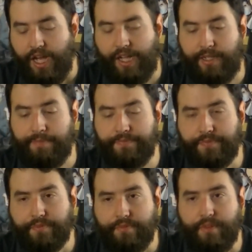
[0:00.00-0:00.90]
Um,
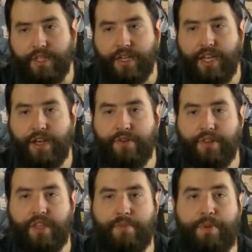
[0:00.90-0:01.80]

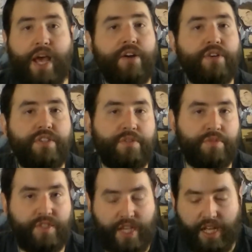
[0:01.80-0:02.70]
now, the batteries
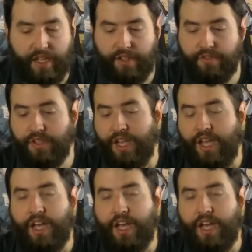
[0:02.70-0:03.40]
themselves,